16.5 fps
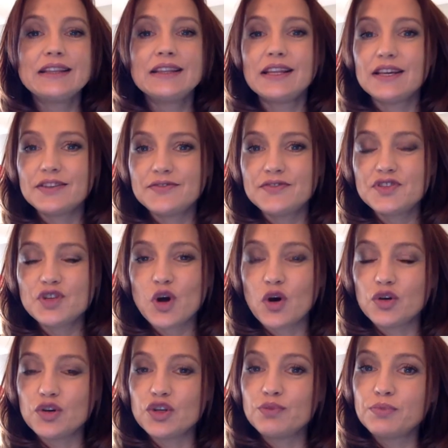lives
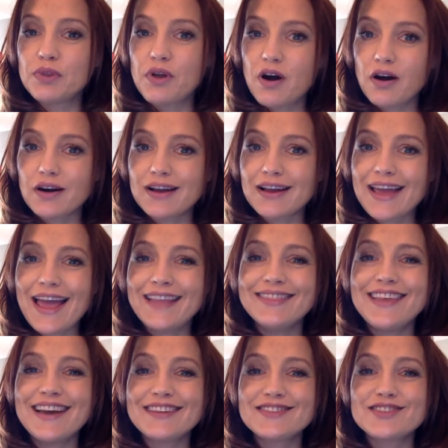on your blog,
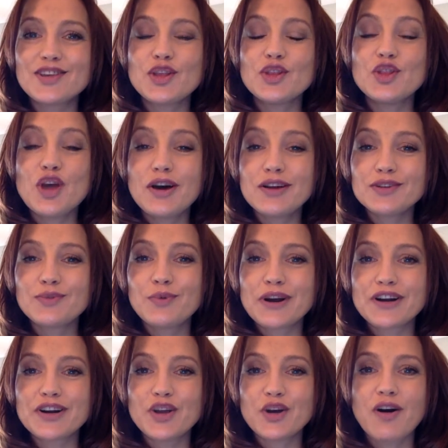and that's not
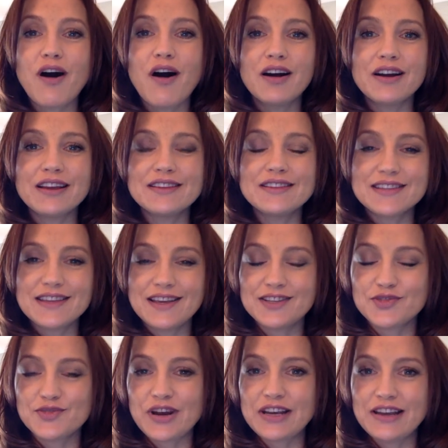where your audience
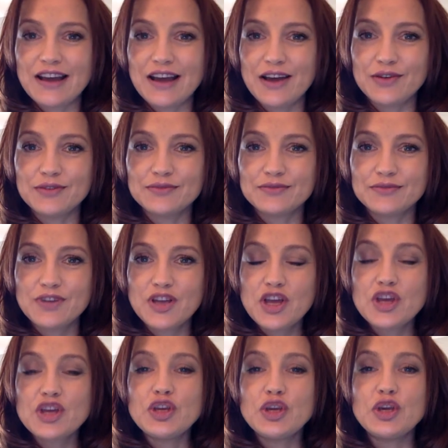is right now.
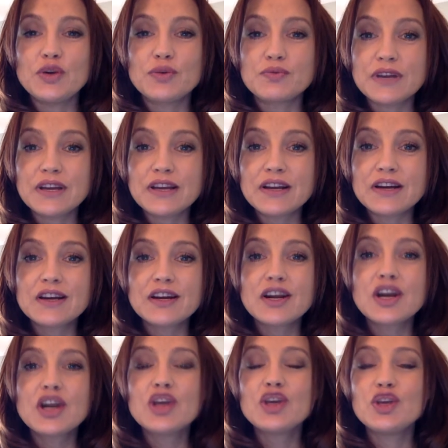Your reader,
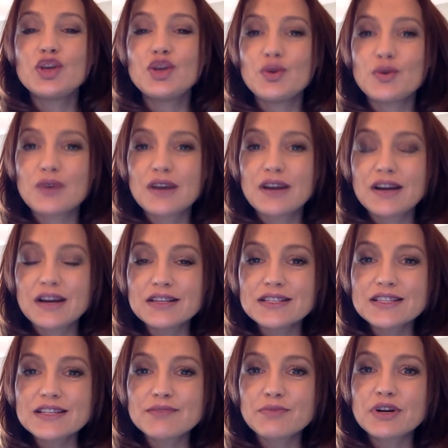your
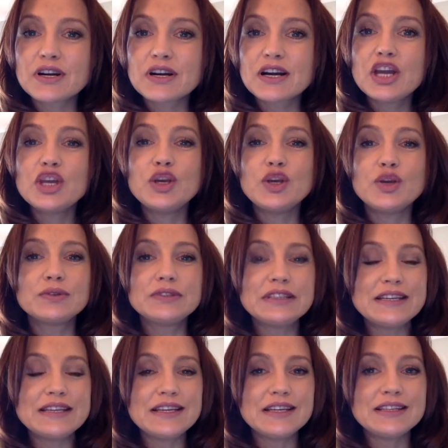customer, your
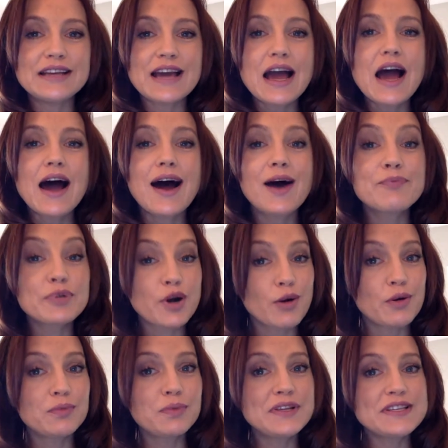lead are
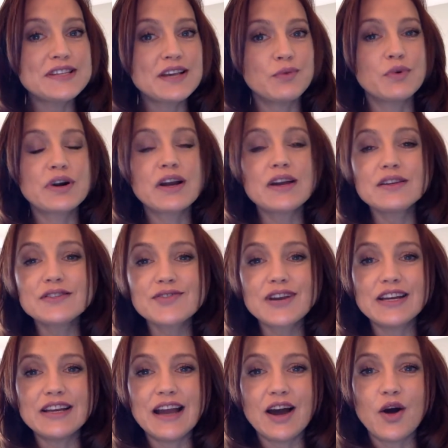probably somewhere else
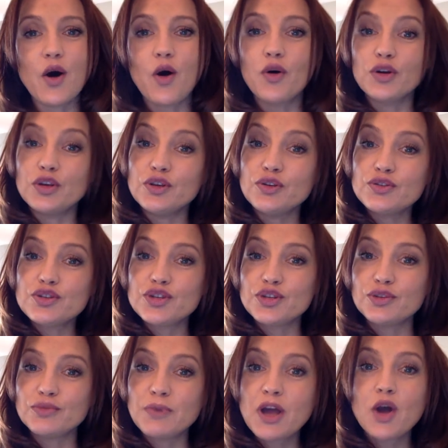right now, on
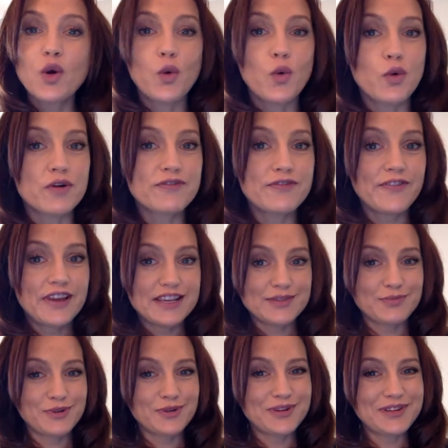YouTube or
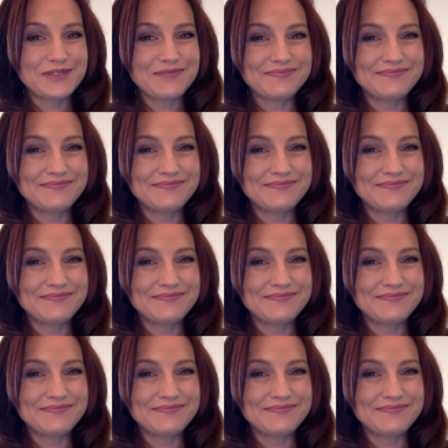Facebook